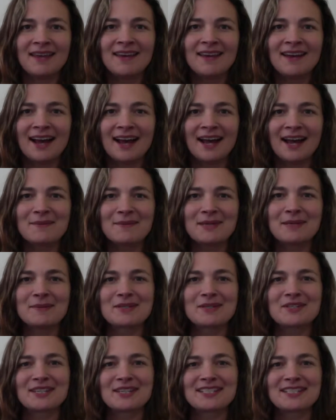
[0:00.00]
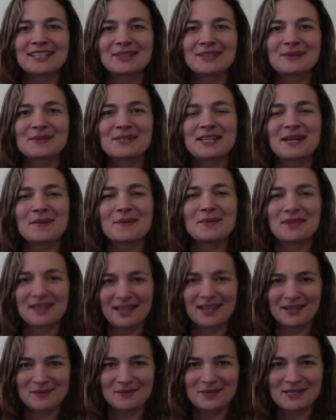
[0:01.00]
Hi, my name is Chantel Lucier with the
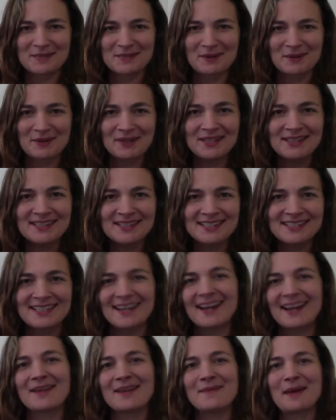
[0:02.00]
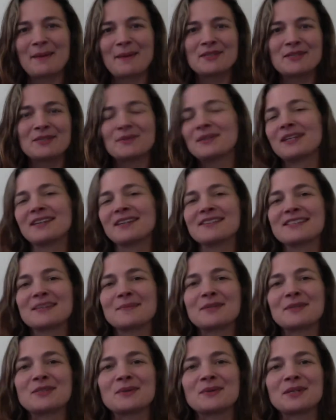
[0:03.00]
AtHome Experience. I'm happy to announce I'll
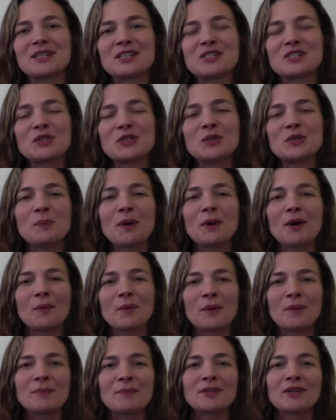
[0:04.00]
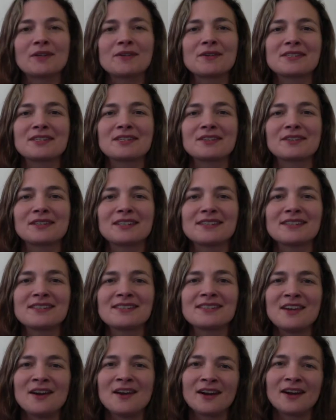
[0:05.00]
be doing a two-part webinar
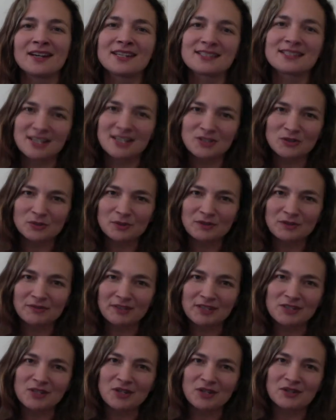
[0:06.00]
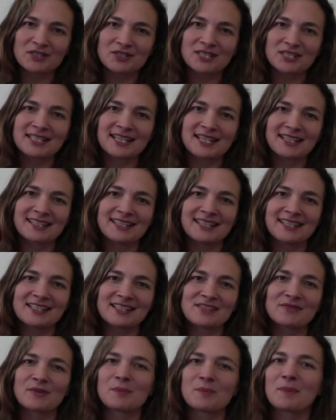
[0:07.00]
series on essential reflexology
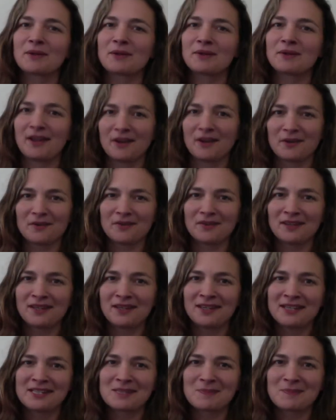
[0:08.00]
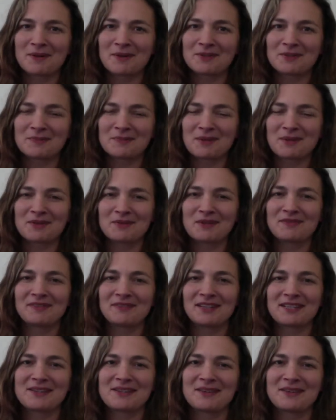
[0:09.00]
techniques for better health, sponsored by the
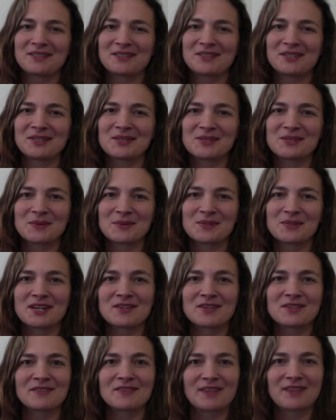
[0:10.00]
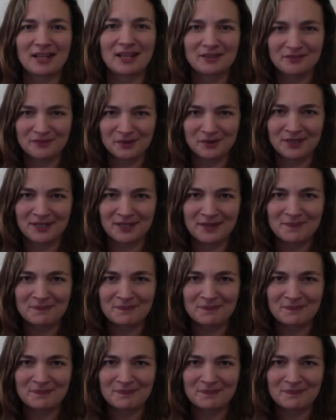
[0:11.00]
Reflexology Association of California.